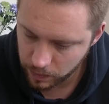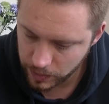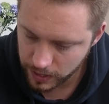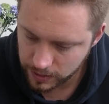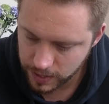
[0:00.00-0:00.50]

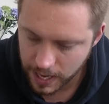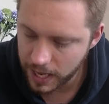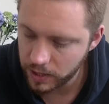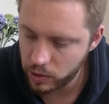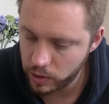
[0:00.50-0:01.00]
Beta,
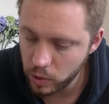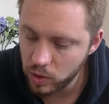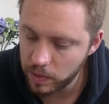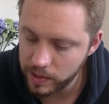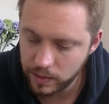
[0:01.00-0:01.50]
add 2
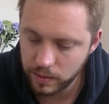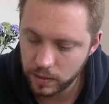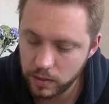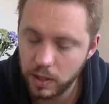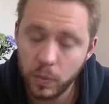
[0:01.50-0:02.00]

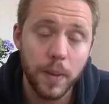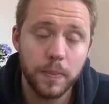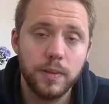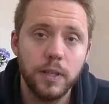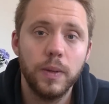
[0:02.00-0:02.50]
to the
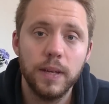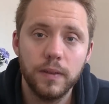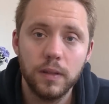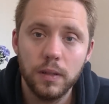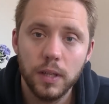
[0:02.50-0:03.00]
weapon skill
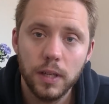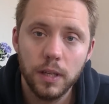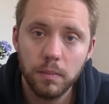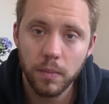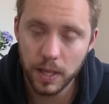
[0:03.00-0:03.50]
even,
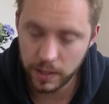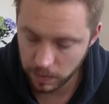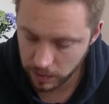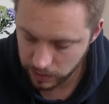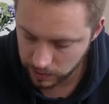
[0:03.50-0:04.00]
minus
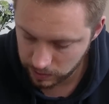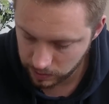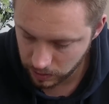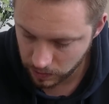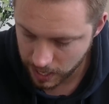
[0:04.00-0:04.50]
the ballistic
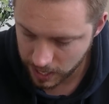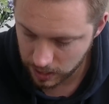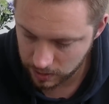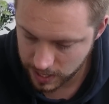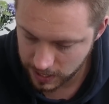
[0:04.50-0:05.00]
skill.
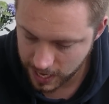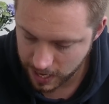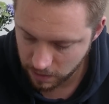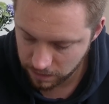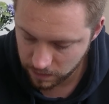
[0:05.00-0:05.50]
And the
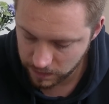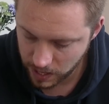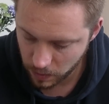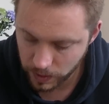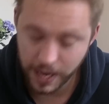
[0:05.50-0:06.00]
Alpha of
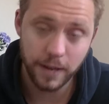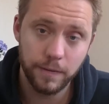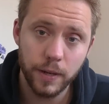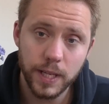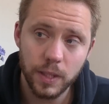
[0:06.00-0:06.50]
that one, add
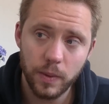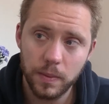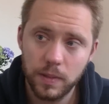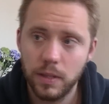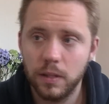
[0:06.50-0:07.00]
3 to the
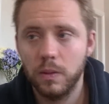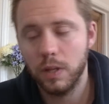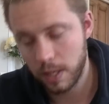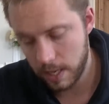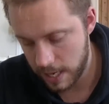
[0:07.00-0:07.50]
weapon skill
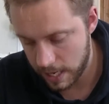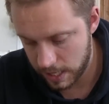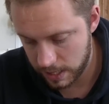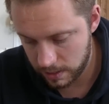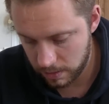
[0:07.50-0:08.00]

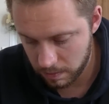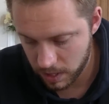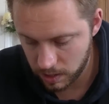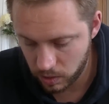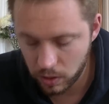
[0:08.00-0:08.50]
and
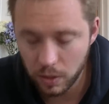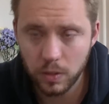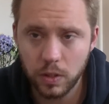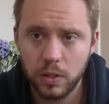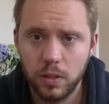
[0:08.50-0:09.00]
-2
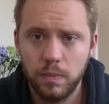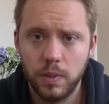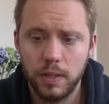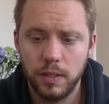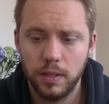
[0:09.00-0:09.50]
to the
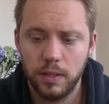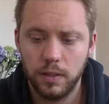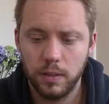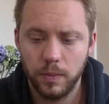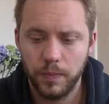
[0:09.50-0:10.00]
ballistic
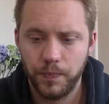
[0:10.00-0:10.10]
skill.